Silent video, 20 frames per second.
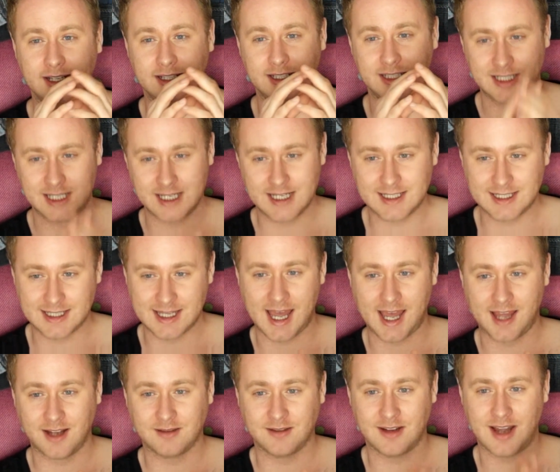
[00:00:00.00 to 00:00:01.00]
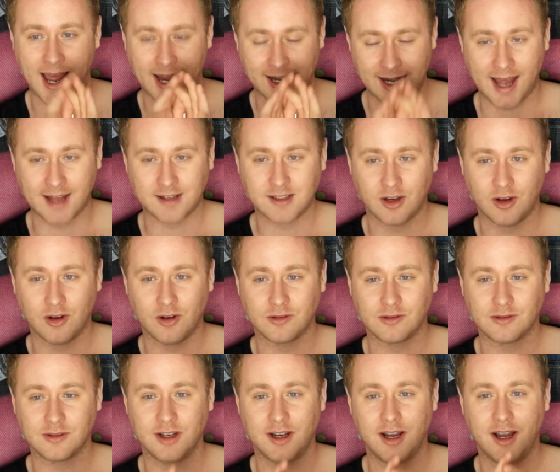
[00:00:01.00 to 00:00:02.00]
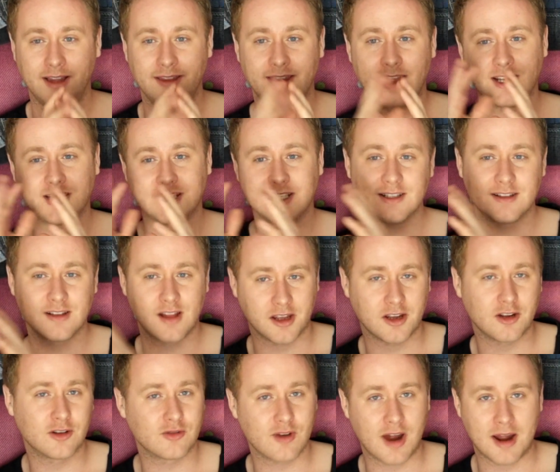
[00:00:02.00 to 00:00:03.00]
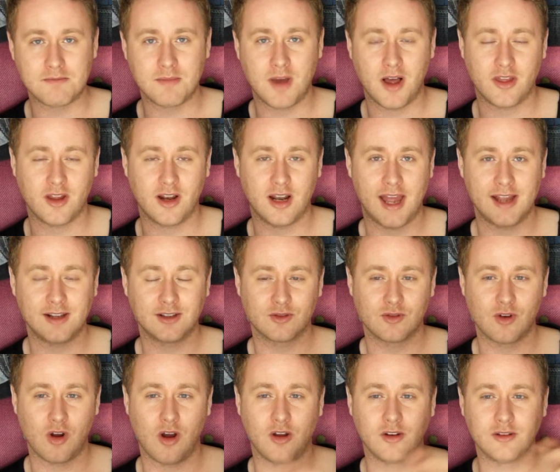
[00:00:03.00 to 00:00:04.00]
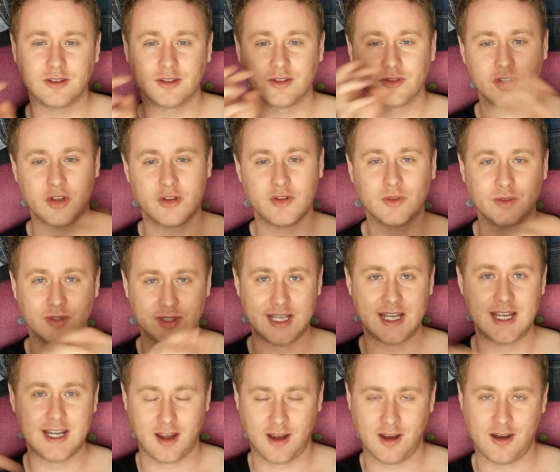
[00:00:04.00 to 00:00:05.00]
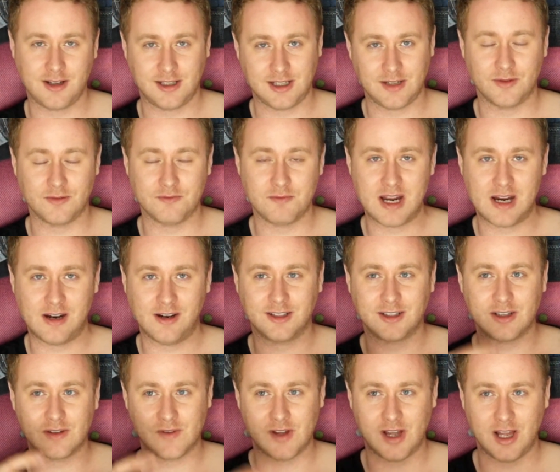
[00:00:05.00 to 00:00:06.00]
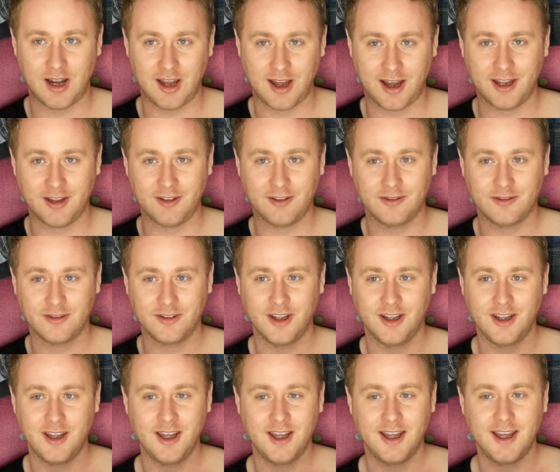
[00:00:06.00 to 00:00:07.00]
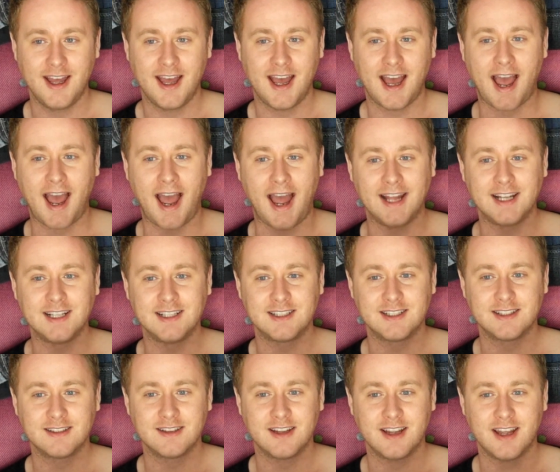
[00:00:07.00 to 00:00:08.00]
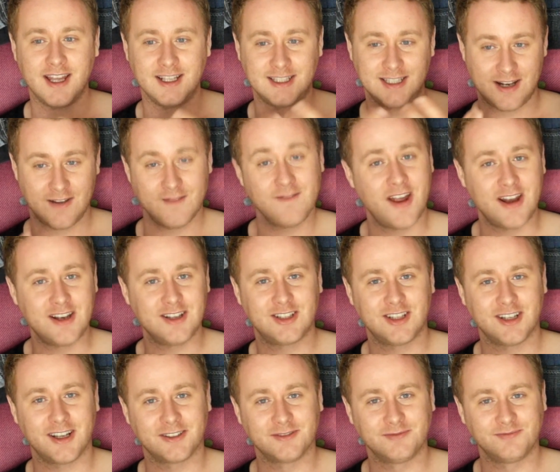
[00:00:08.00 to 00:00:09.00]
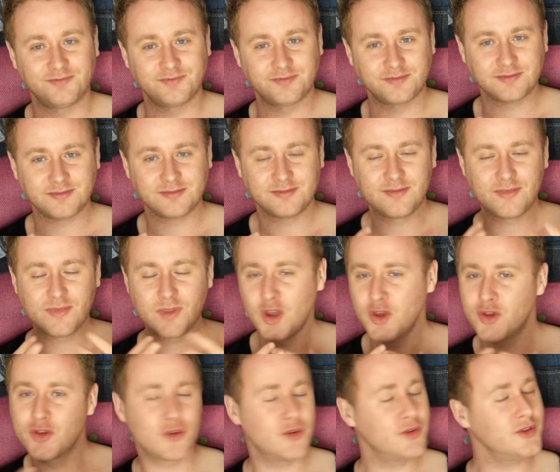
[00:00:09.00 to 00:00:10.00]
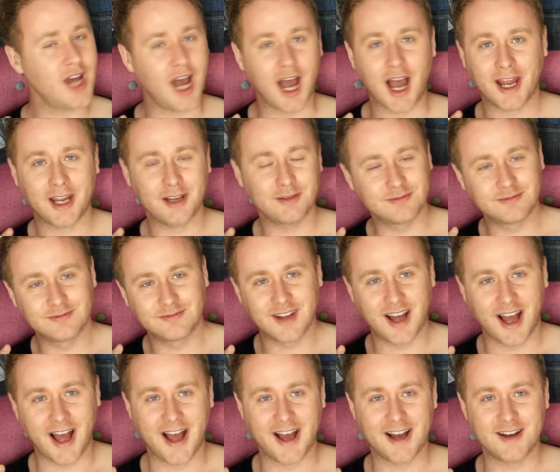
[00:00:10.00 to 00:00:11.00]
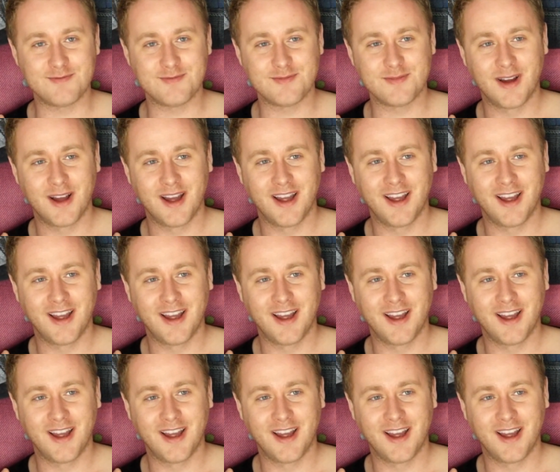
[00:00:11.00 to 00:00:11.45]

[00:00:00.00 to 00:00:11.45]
she's then an adult, and then she's like a grandmother later on. So you're seeing her different periods of her life, and it's an adventure through time. Um,